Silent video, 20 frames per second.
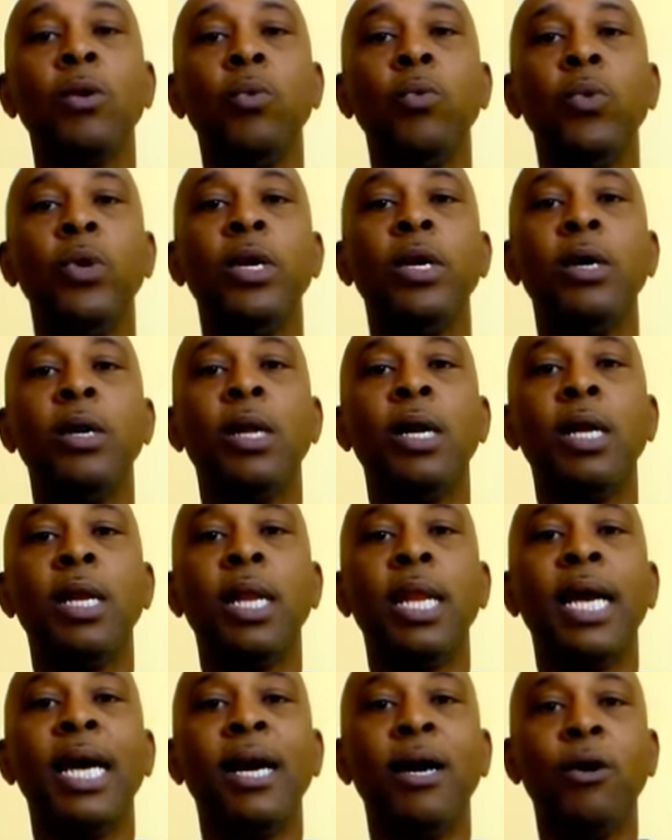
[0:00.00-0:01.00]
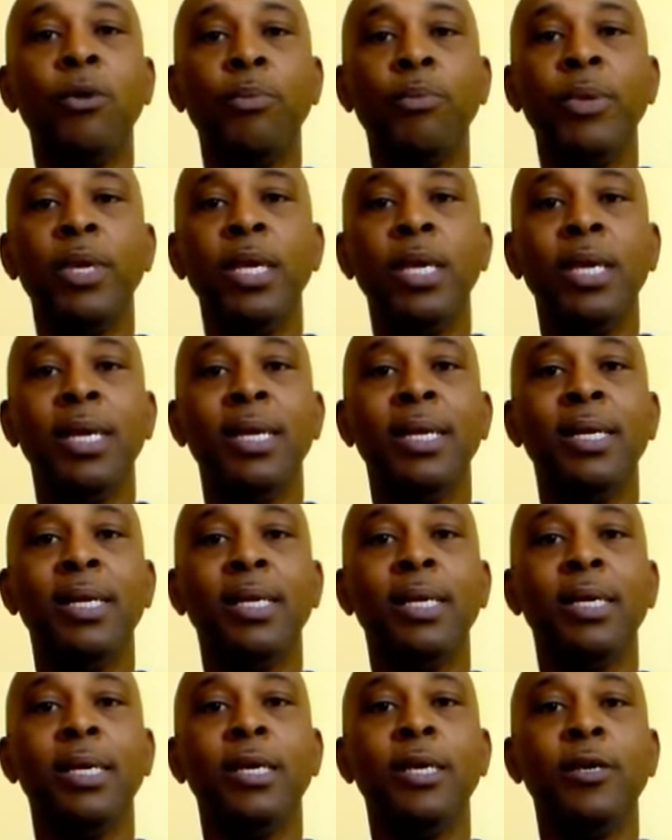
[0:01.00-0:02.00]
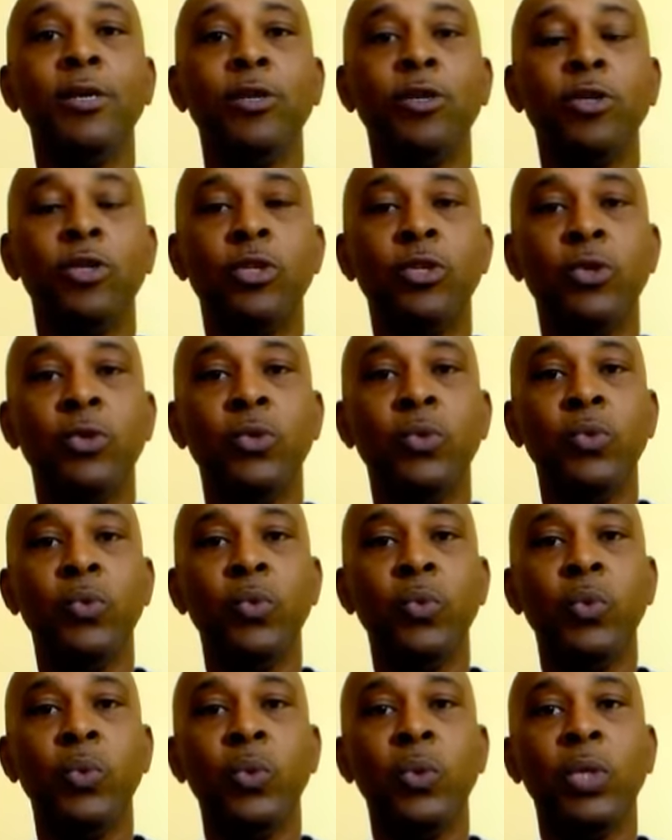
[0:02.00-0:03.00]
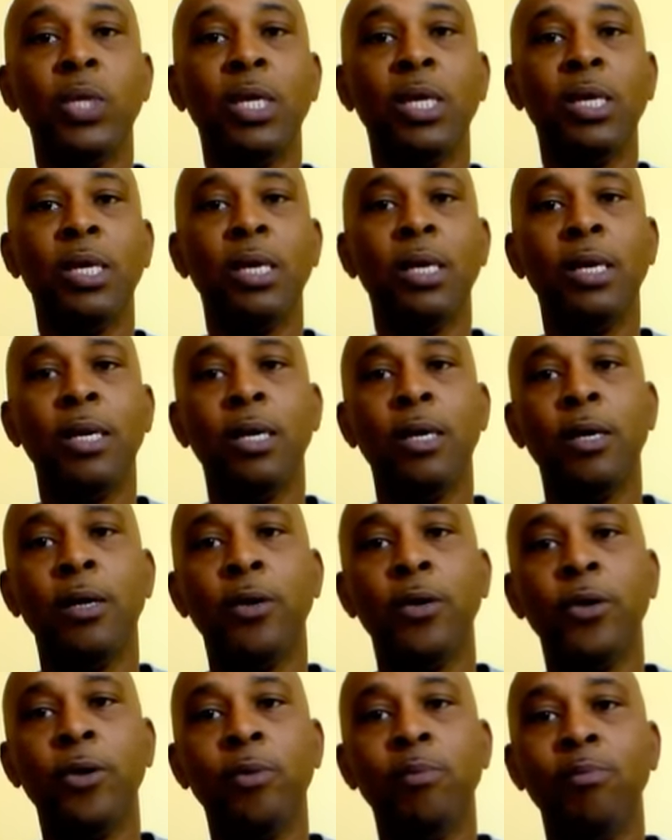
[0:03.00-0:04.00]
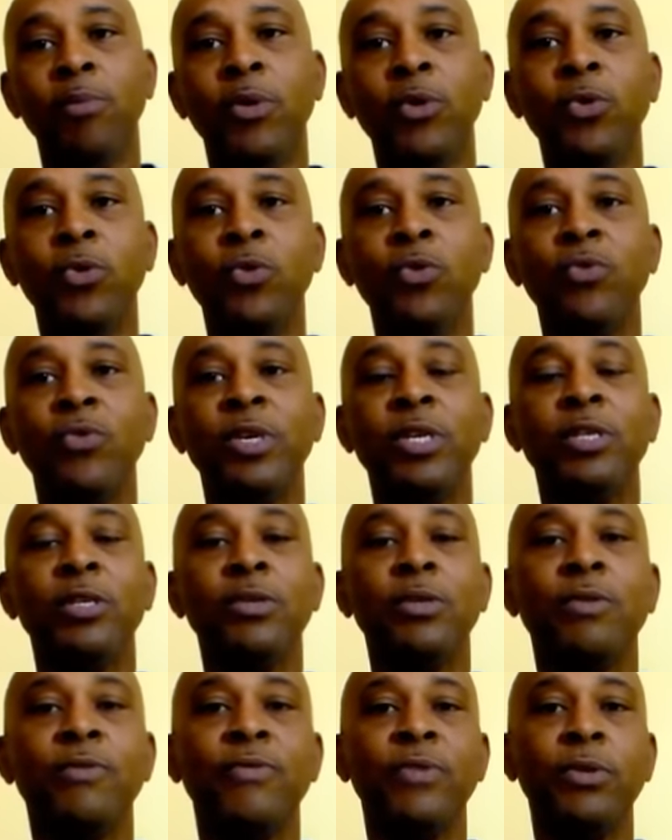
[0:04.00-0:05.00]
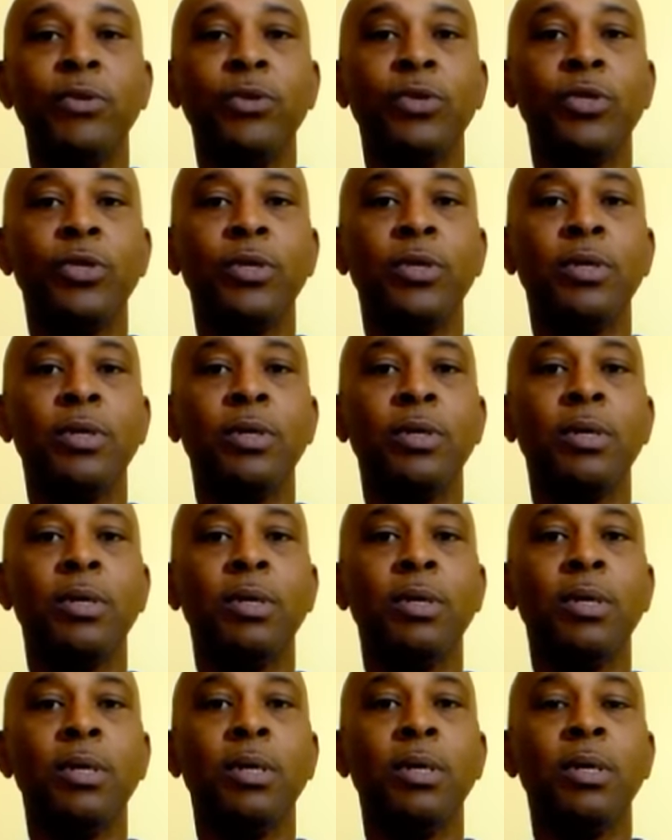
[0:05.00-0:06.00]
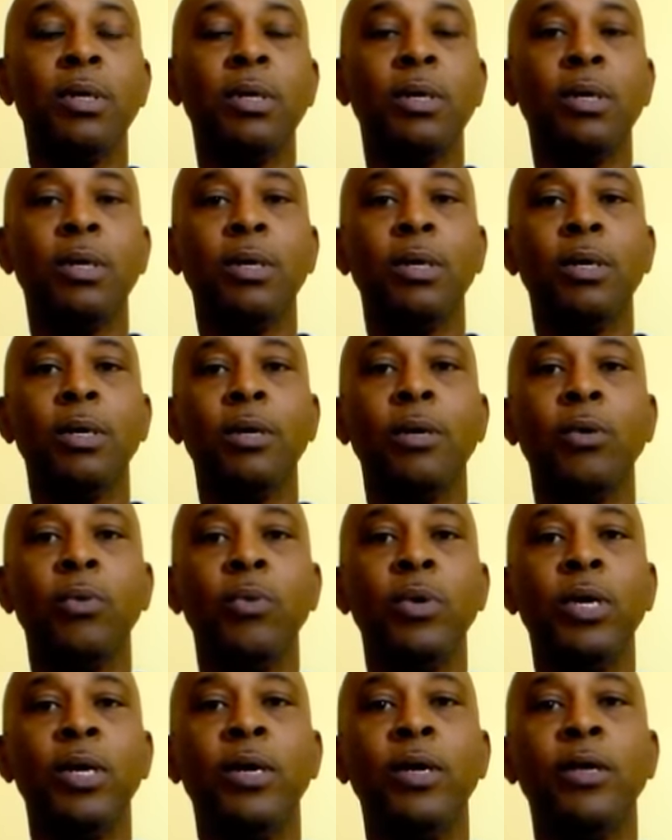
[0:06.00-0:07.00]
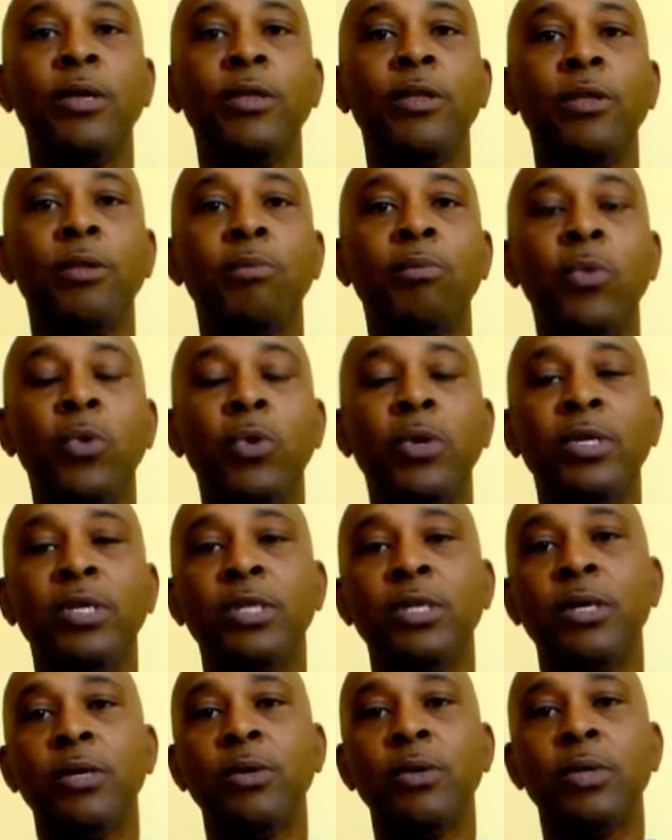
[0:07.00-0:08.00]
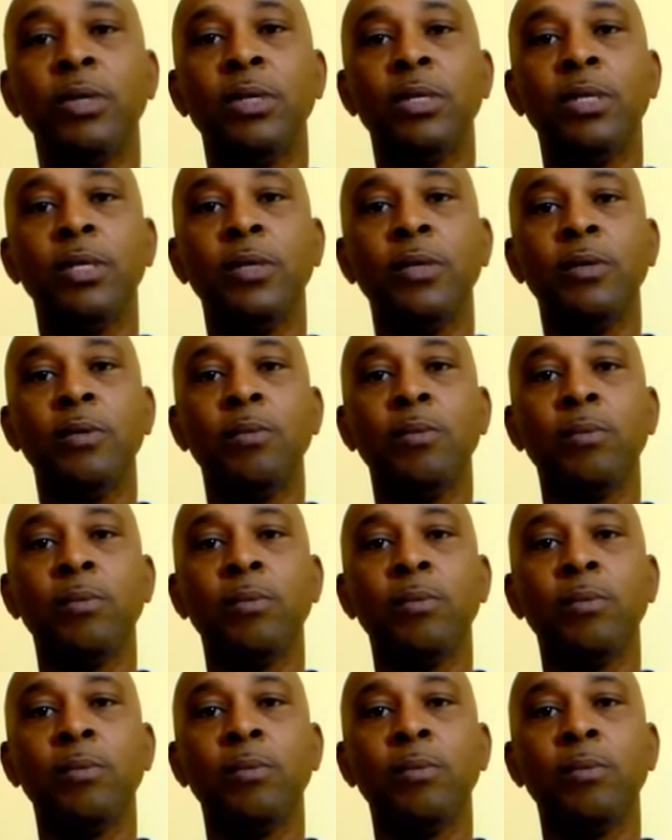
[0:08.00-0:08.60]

will allow me to move into the future with more certainty,